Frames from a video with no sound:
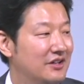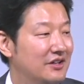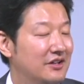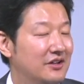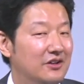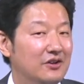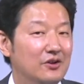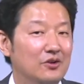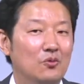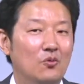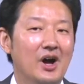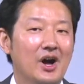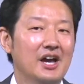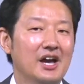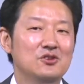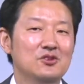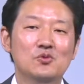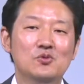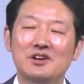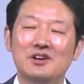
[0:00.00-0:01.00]
Why
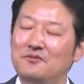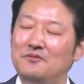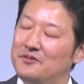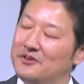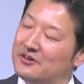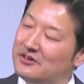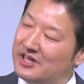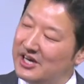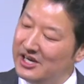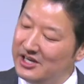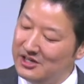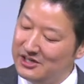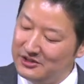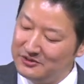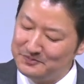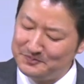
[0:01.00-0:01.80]
do I feel like